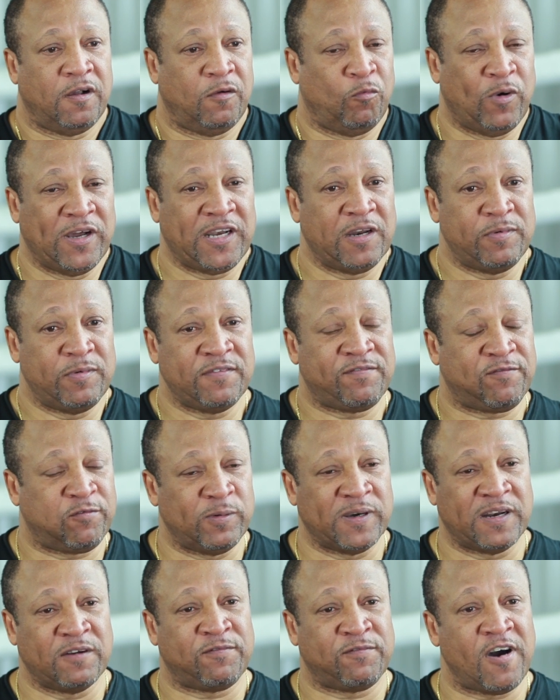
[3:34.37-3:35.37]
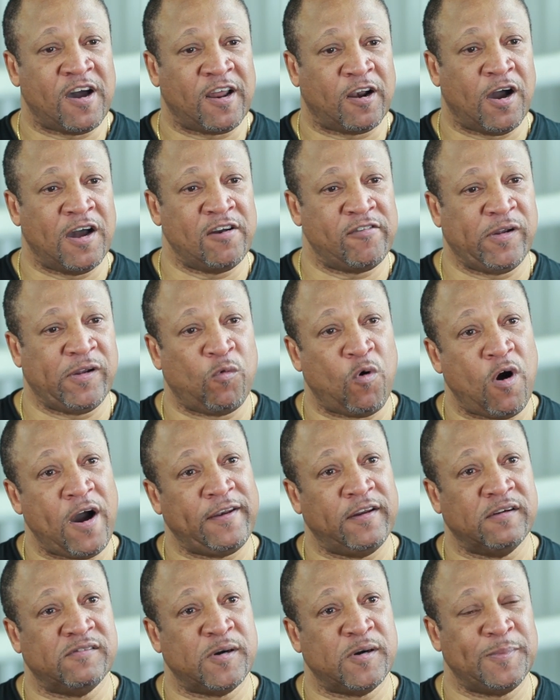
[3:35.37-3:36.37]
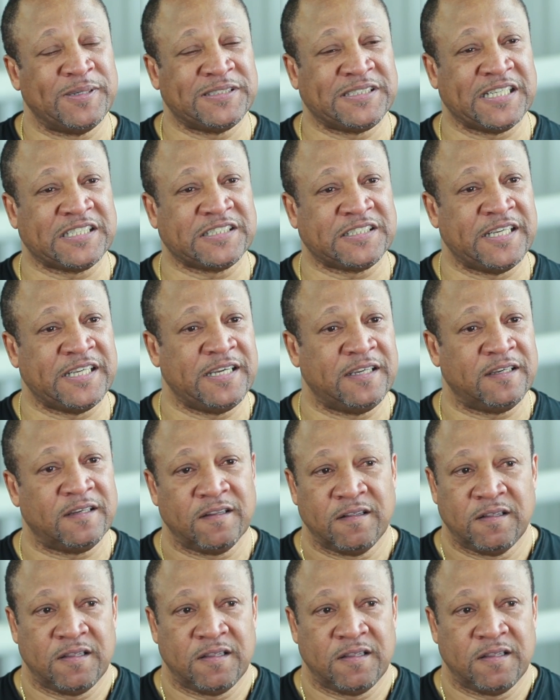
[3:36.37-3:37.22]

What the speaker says: whether we would have fought Andre Ward November 16th,